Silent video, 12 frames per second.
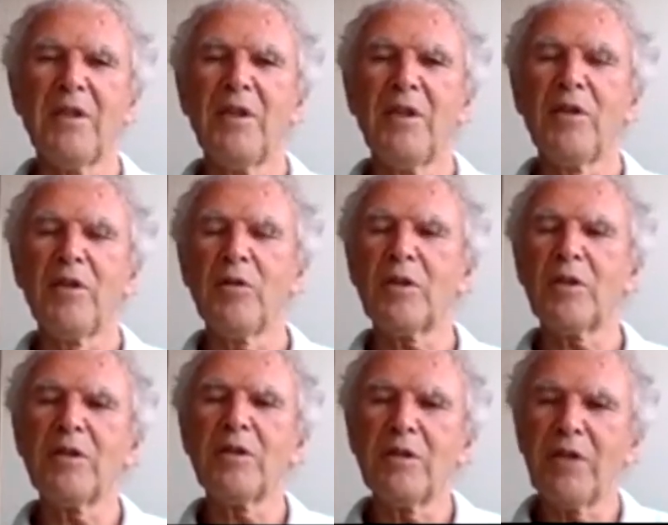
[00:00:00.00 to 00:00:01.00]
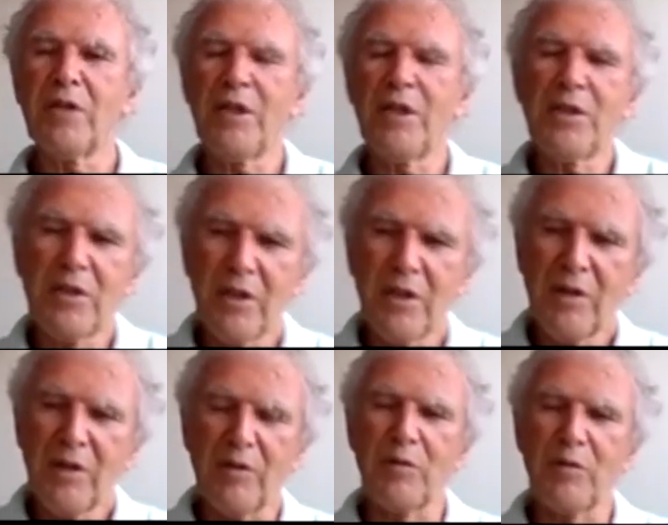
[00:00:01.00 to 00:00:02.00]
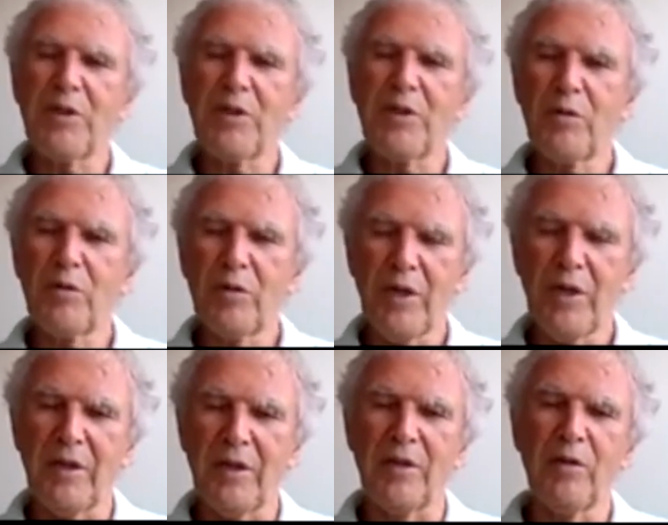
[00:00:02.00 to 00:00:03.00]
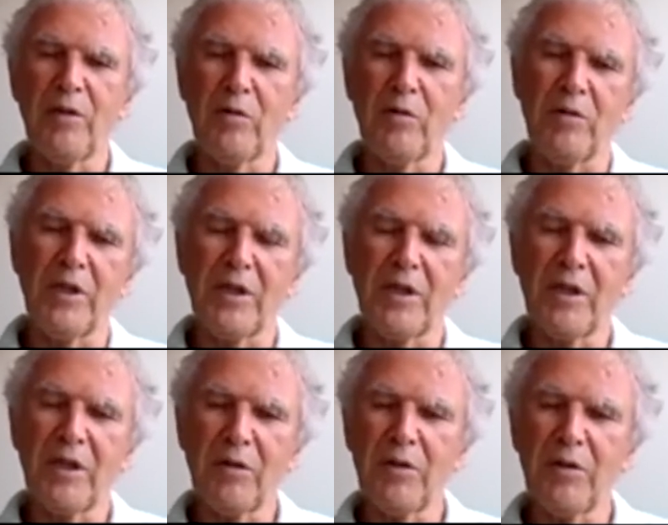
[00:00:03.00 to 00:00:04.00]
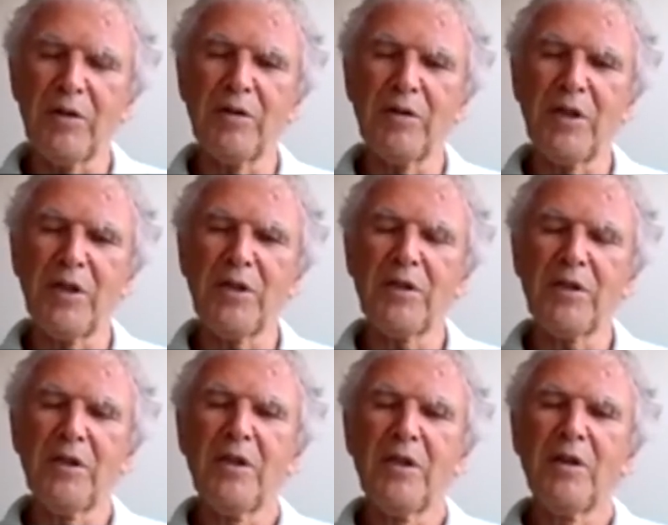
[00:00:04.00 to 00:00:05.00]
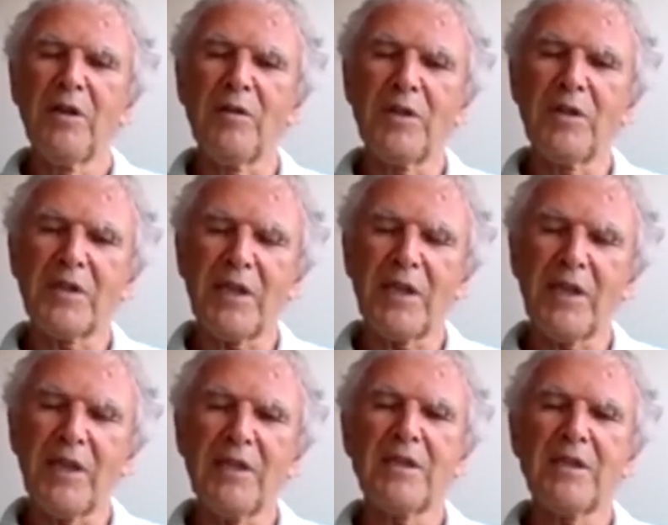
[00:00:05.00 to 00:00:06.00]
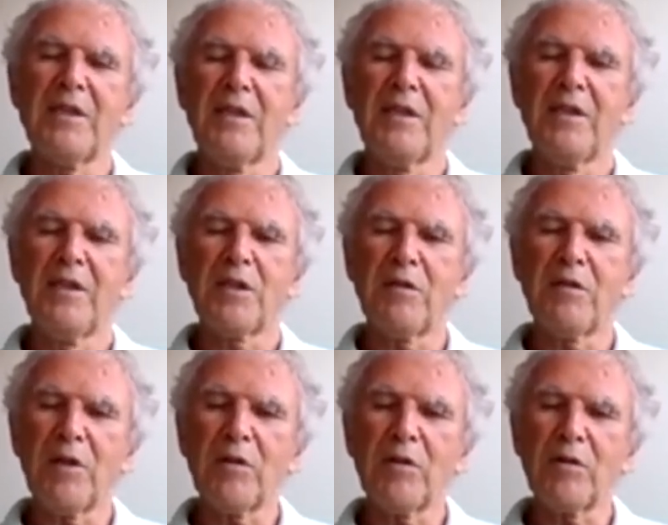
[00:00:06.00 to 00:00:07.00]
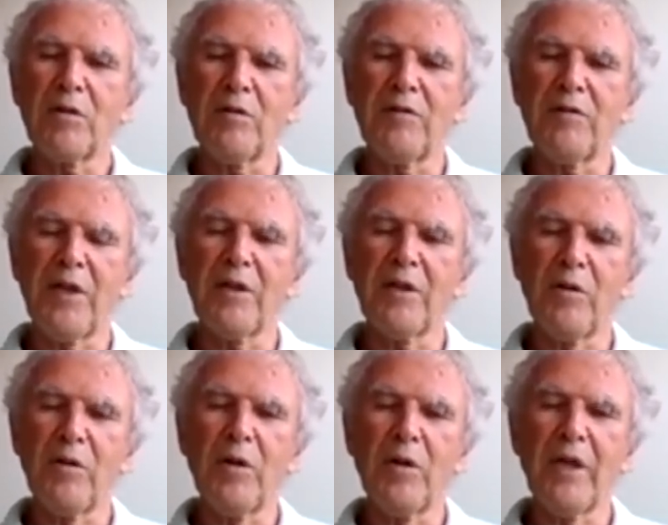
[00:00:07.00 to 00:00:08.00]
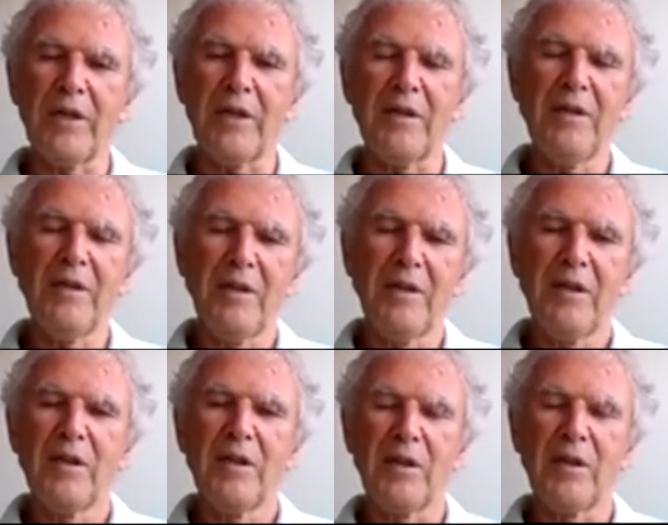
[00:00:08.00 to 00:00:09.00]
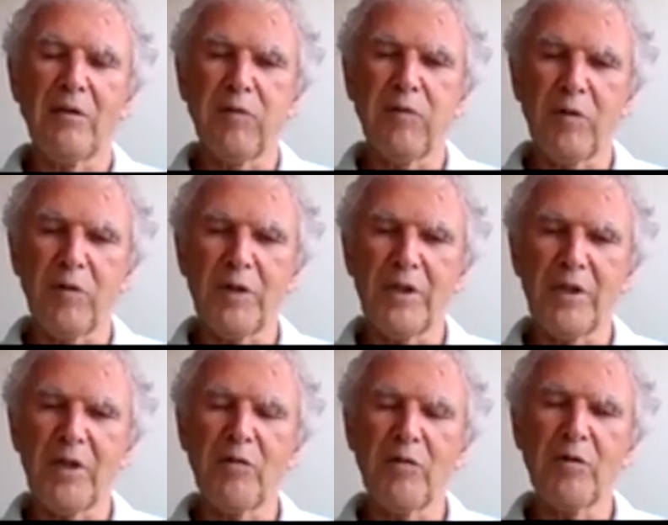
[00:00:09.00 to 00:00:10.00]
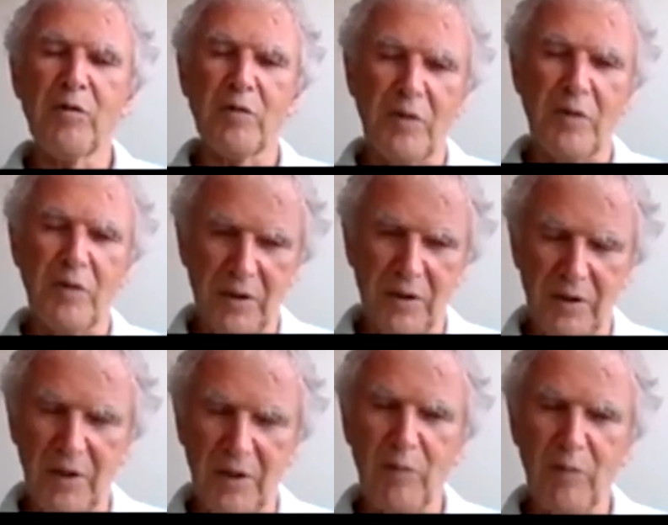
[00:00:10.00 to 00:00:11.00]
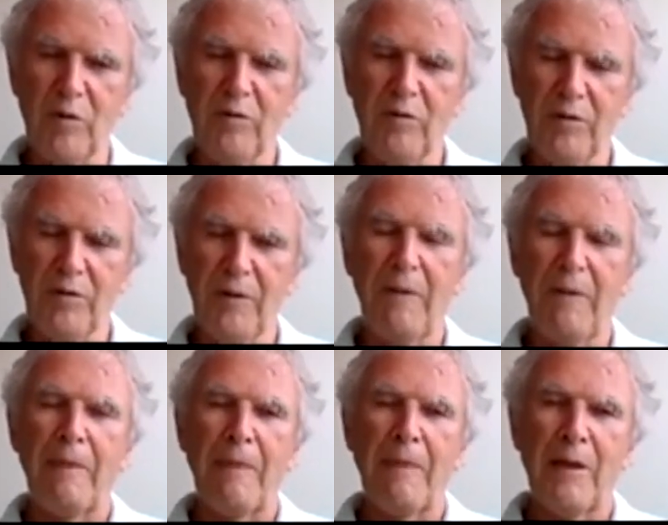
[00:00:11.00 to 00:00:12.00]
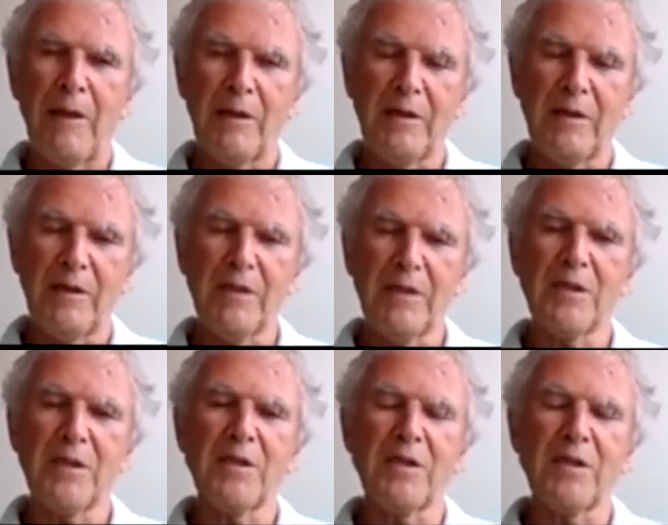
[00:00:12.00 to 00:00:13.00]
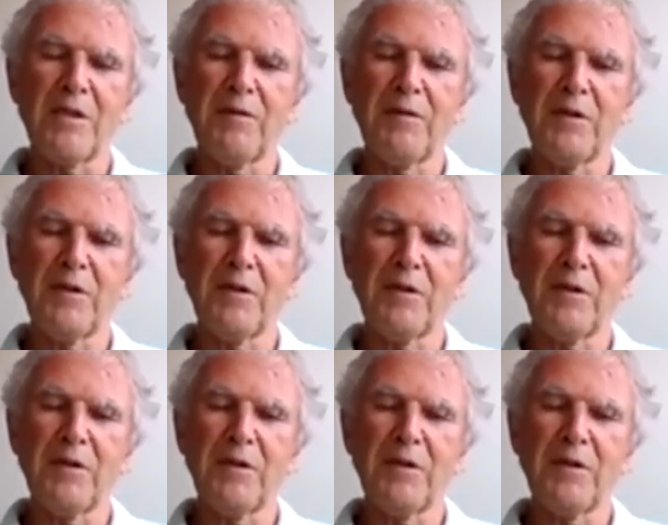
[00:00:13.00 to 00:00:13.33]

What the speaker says: not in the range from 0 to n. No, they are now in the range of the size square root of n log n. Therefore, the number of distances, different